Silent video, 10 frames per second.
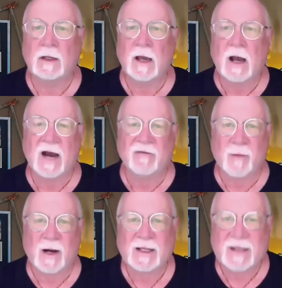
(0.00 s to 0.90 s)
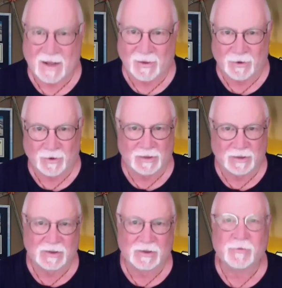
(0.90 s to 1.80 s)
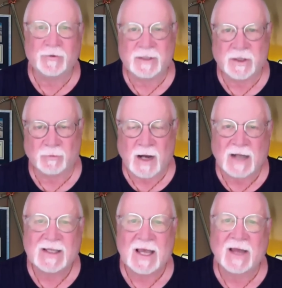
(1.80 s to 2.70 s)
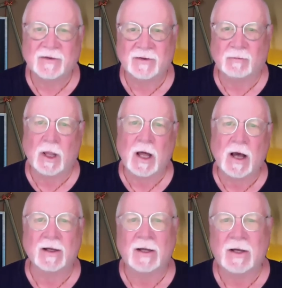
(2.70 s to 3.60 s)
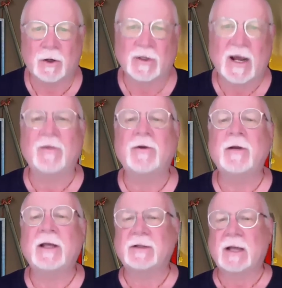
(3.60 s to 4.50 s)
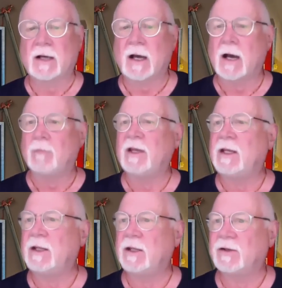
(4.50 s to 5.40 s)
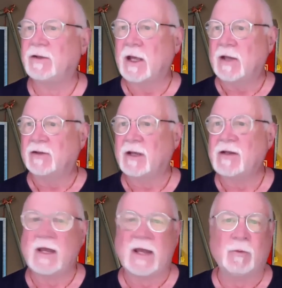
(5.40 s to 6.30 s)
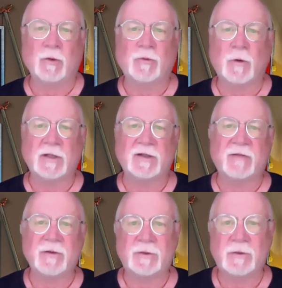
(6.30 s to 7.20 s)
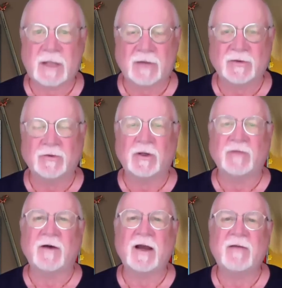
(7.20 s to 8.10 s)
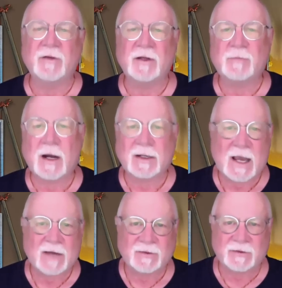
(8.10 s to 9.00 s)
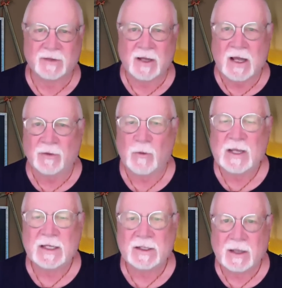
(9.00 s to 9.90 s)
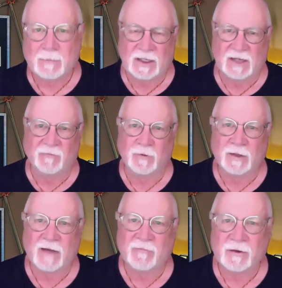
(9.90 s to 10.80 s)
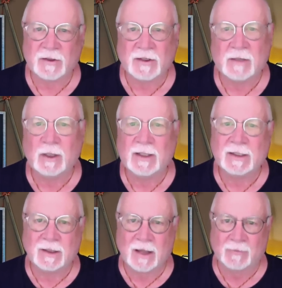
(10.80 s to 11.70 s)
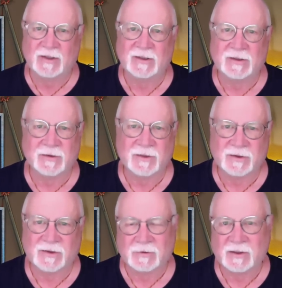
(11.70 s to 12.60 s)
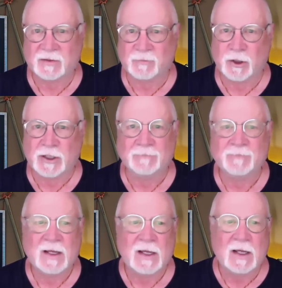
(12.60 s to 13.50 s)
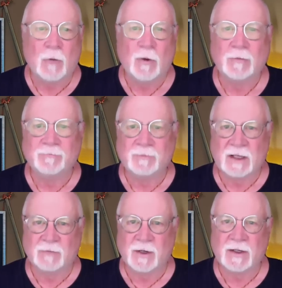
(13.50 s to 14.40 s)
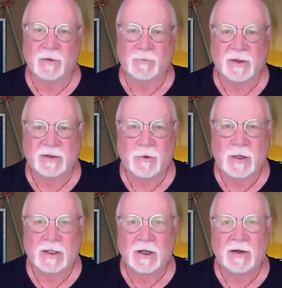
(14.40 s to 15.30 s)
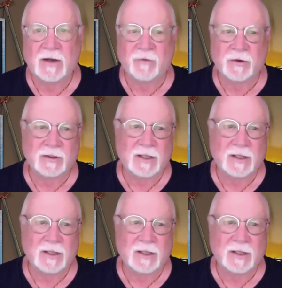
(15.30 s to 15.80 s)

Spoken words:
Hi, everybody. Alan Arnette here with another podcast and the blog on alanarnette.com. It is Sunday, April 27th, 2025, and this podcast is the weekend update for the Everest and Himalayan climbing season this spring. Well, it's been another busy week on Everest.